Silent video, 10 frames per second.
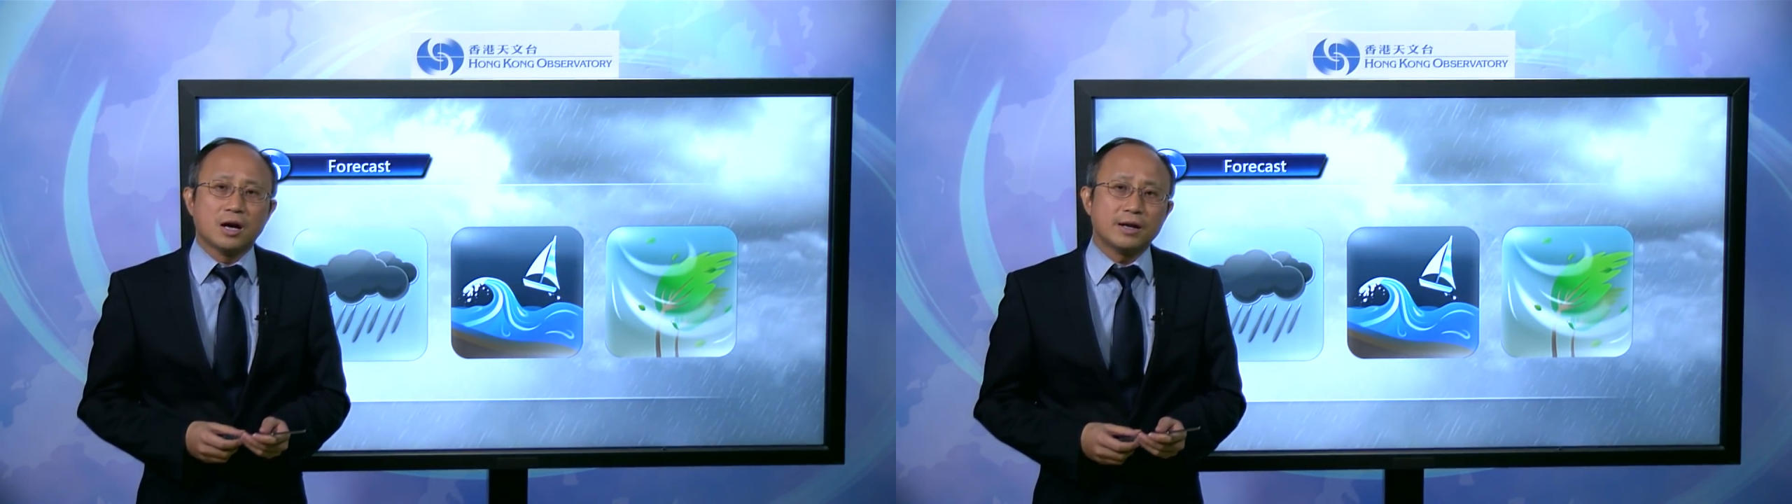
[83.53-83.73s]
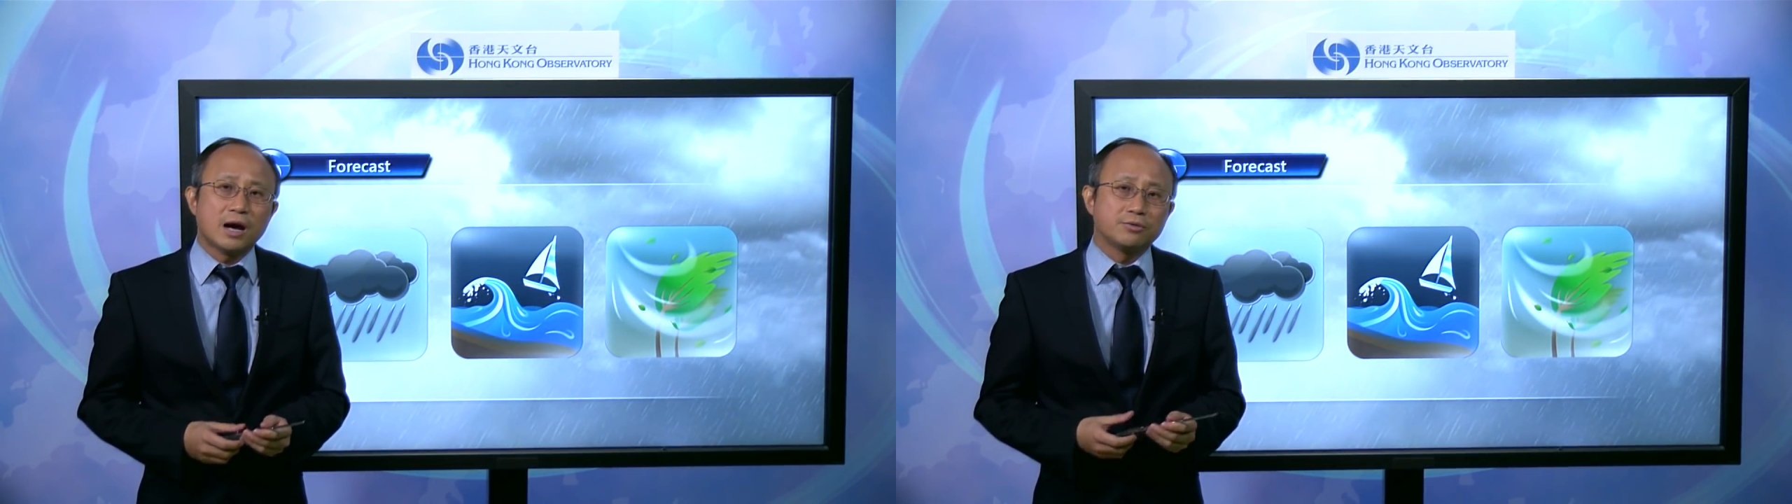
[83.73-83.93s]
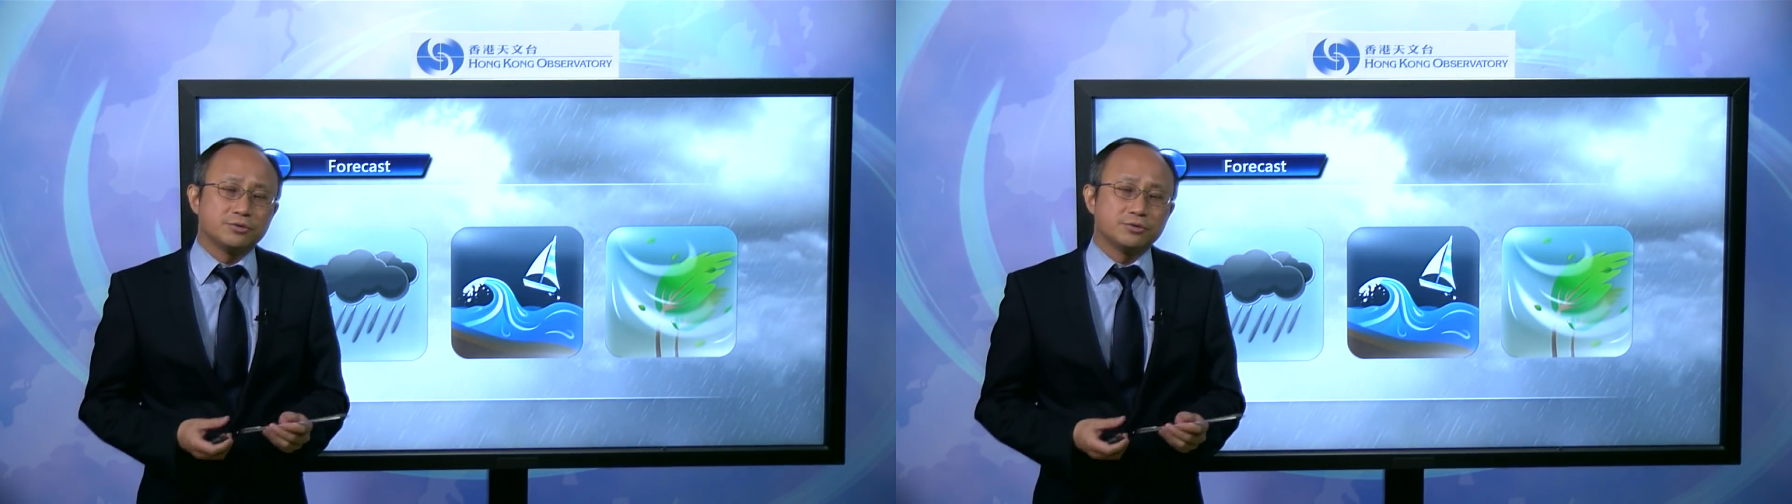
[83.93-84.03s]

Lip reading: now